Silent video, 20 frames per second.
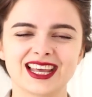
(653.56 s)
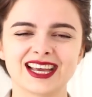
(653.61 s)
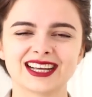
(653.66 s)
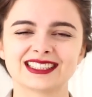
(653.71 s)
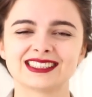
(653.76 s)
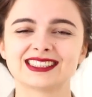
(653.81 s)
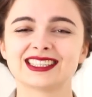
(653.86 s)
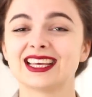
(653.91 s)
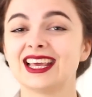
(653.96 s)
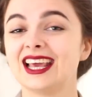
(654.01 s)

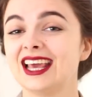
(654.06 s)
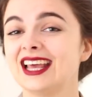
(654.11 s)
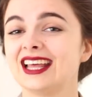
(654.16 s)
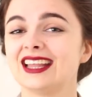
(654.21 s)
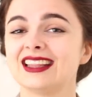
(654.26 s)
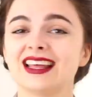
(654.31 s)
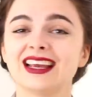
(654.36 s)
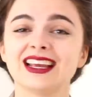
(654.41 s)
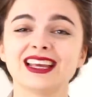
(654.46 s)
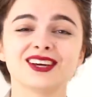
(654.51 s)
next.
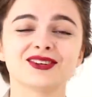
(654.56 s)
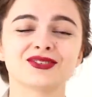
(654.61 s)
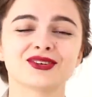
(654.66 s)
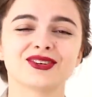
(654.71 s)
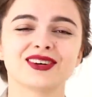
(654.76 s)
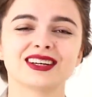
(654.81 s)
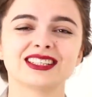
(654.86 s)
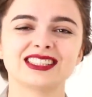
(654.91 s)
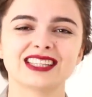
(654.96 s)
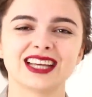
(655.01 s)
Thank you for
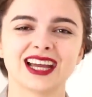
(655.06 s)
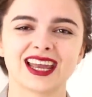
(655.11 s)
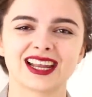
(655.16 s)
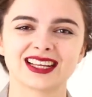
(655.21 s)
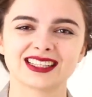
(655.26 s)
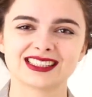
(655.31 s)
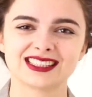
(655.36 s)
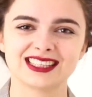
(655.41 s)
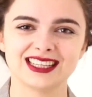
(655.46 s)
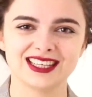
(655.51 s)
watching and
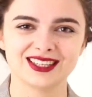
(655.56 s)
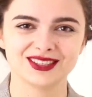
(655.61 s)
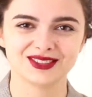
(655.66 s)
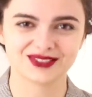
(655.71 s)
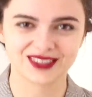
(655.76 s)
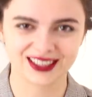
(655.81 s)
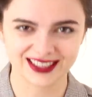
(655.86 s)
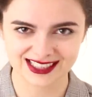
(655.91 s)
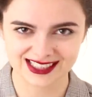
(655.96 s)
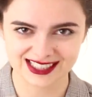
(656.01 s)
I'll see
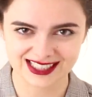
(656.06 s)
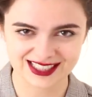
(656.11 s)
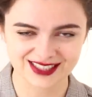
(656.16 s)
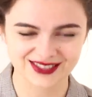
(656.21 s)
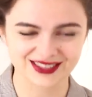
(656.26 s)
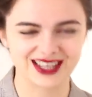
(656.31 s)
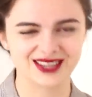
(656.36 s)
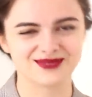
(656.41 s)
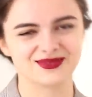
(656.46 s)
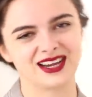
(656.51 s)
you very
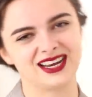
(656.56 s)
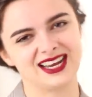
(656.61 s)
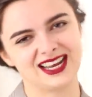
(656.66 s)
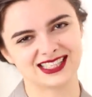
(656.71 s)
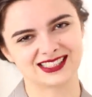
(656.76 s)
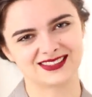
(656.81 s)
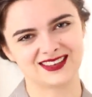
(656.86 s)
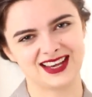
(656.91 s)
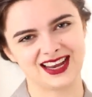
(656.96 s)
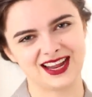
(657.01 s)
soon in my
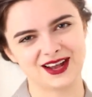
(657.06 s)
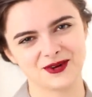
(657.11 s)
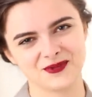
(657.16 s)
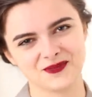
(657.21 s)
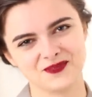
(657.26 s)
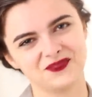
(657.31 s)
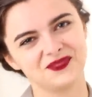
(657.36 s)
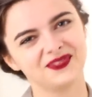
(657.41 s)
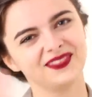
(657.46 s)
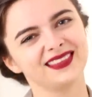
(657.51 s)
next video.
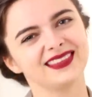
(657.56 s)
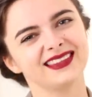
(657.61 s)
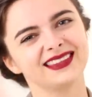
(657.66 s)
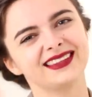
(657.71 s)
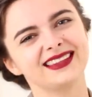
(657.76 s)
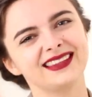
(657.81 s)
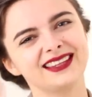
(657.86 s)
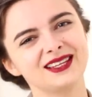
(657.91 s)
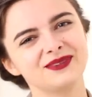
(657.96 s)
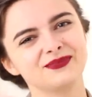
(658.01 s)

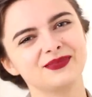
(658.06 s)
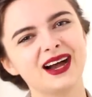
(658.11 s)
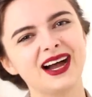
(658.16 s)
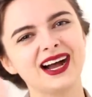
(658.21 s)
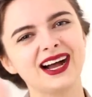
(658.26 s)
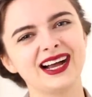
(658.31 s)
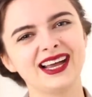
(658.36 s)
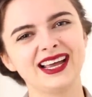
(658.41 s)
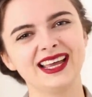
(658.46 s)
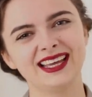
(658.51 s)

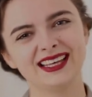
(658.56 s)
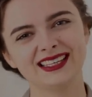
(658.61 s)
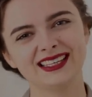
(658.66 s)
Bye!